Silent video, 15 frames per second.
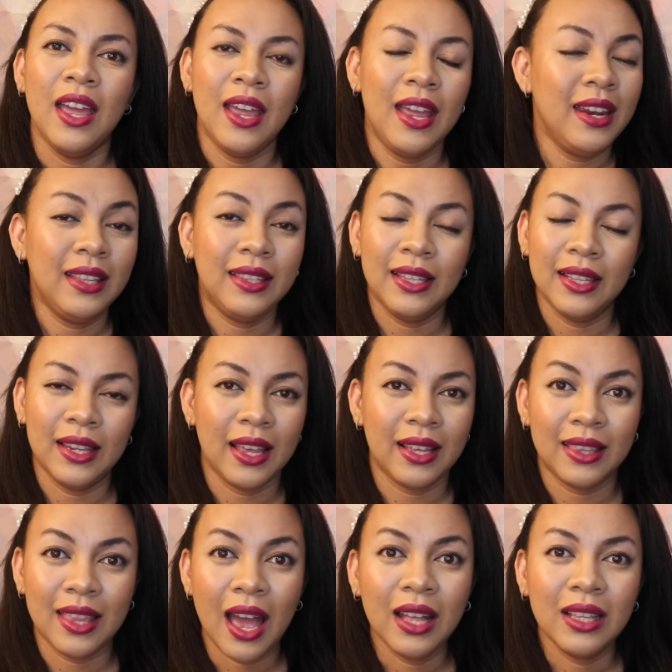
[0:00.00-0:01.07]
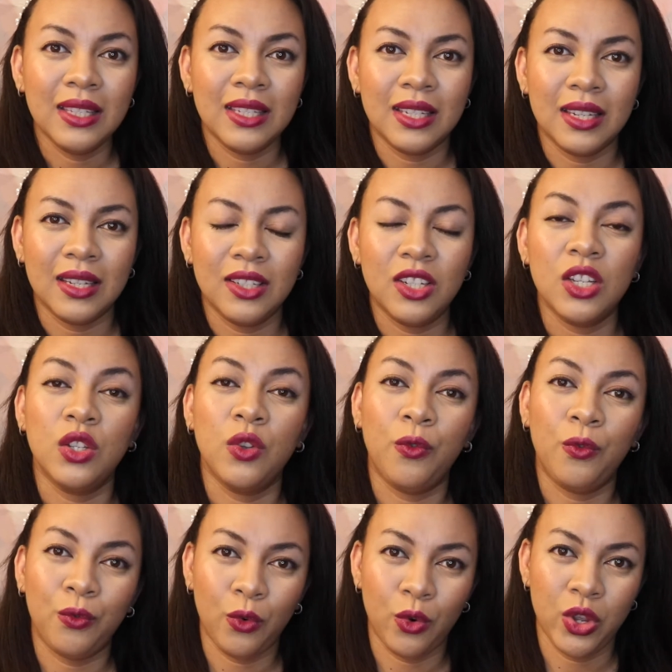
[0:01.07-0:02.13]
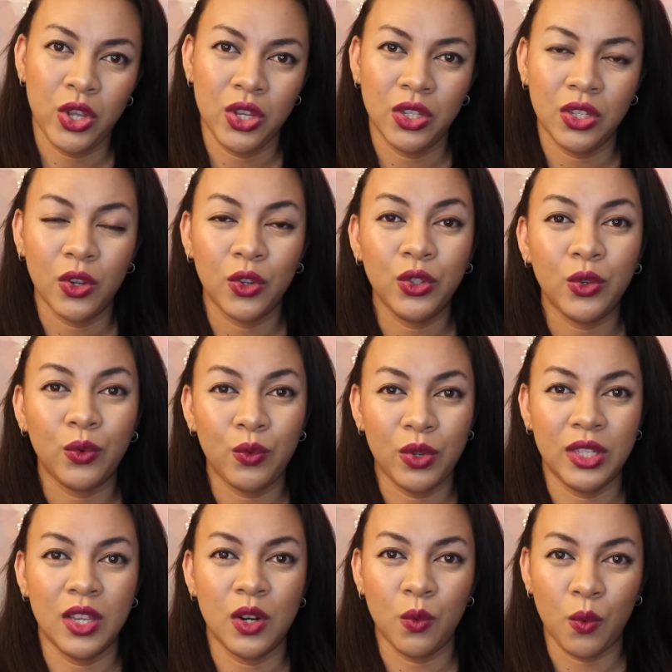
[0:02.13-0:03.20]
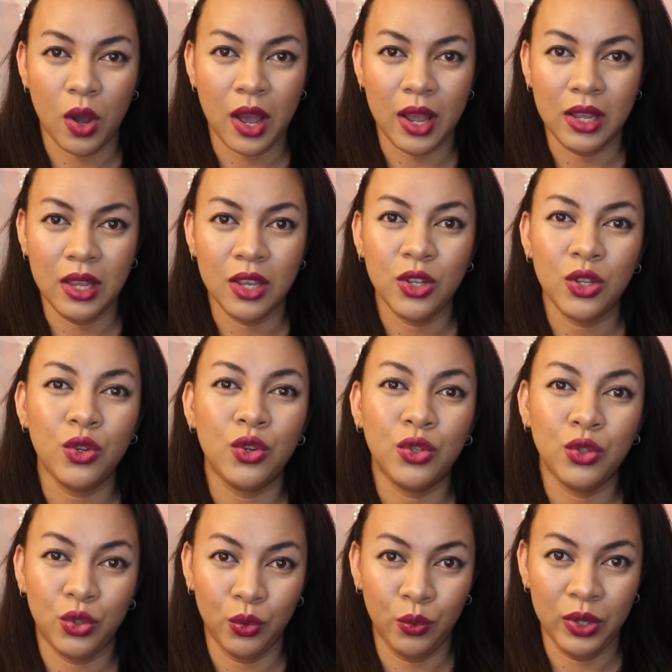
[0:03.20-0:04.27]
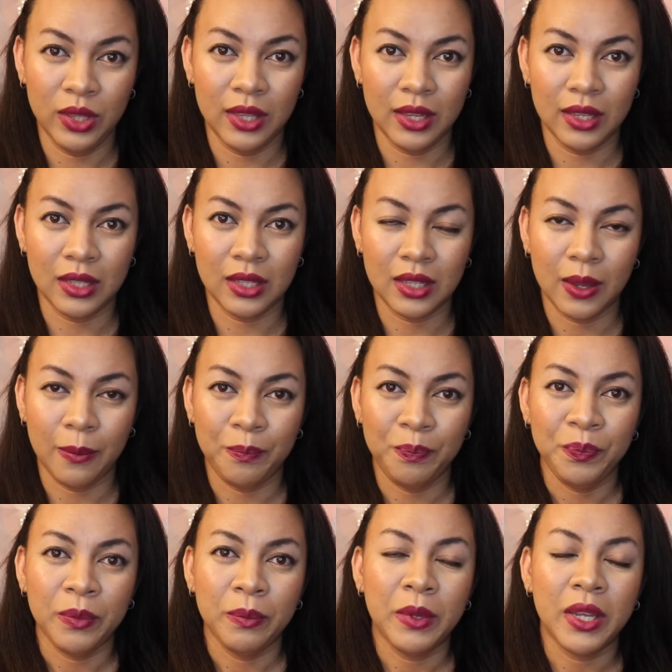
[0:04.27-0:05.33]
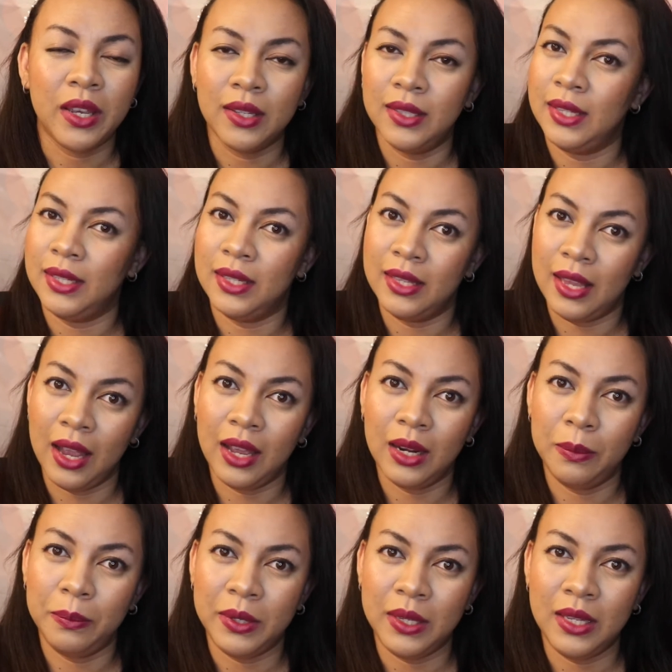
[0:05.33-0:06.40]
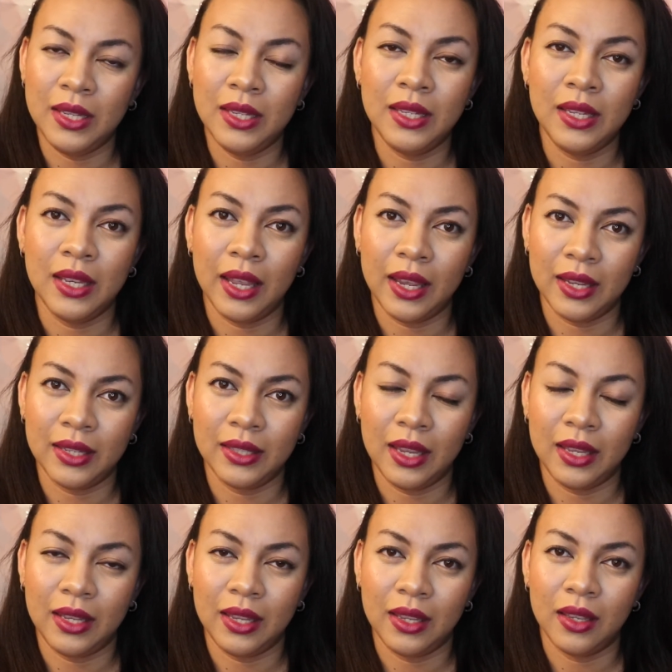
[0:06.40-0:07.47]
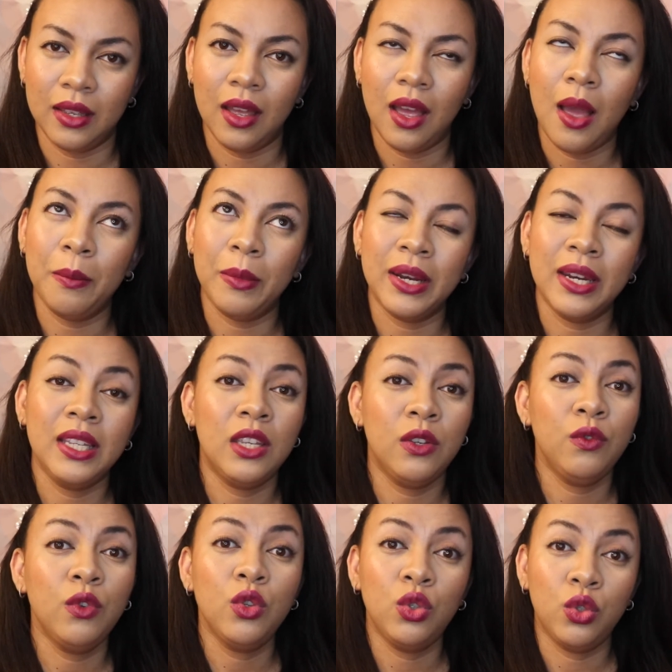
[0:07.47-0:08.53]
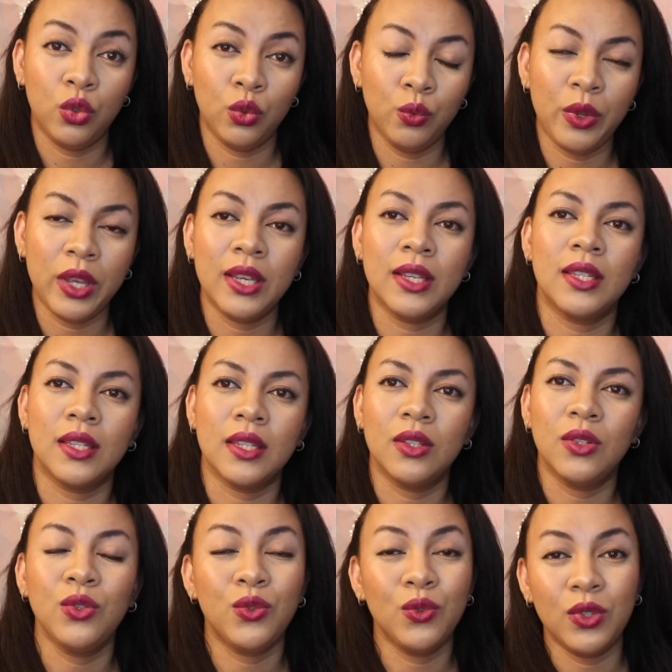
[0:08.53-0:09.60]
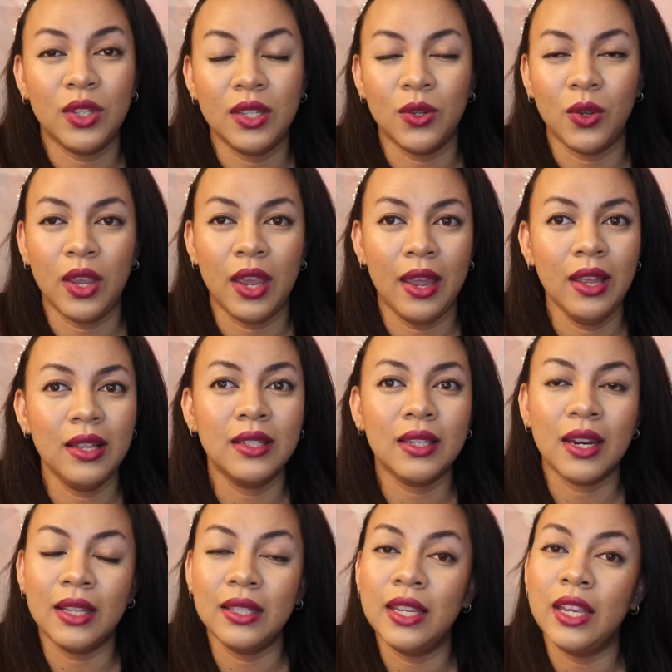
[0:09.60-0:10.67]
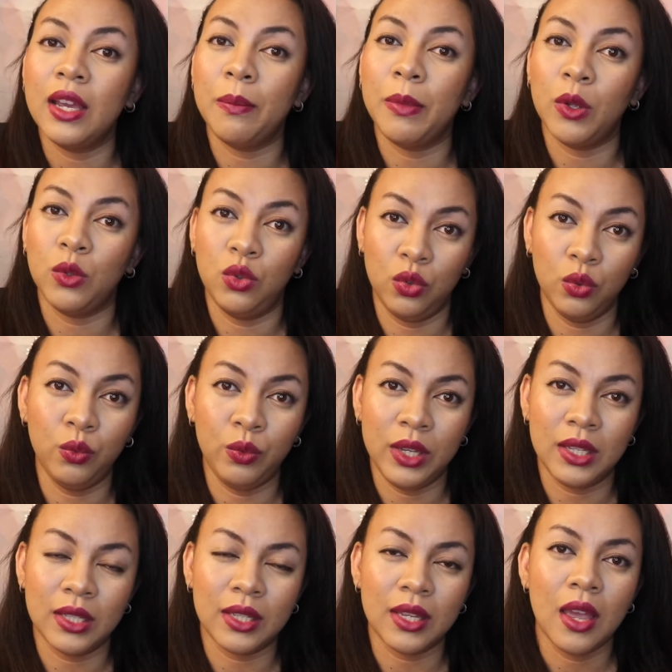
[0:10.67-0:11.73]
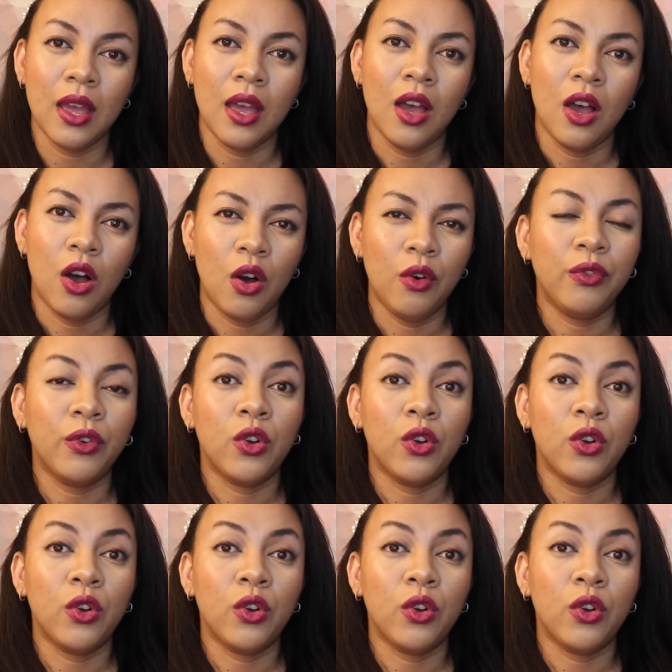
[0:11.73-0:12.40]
anything like that, just focus on the reason why you're doing this, because it's not gonna be easy. Like I said, I'm gonna give you 2 weeks to do this, okay? It's gonna take about 2 weeks of